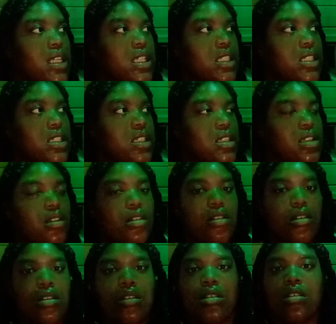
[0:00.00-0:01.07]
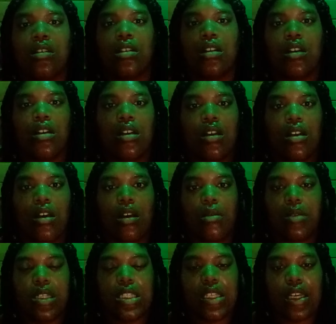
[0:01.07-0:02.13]
minutes.
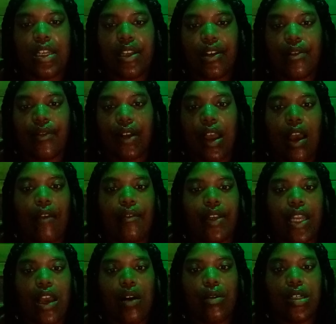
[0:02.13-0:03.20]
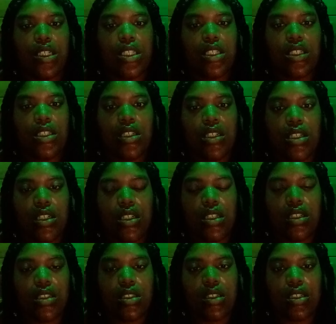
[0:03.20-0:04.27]
I'm gonna stay in here for half an hour
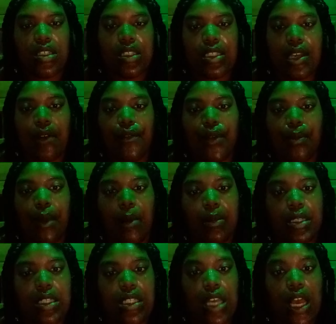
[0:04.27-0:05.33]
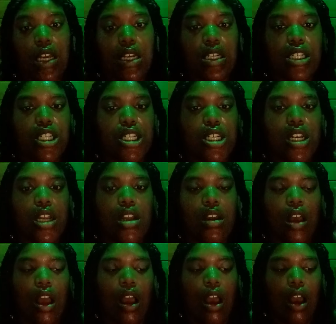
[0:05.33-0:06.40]
until it's time for my massage.
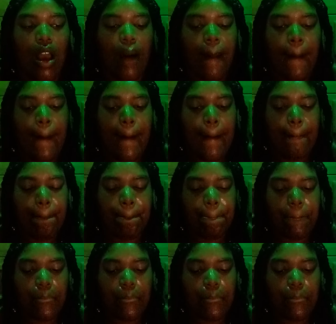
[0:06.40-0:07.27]
Um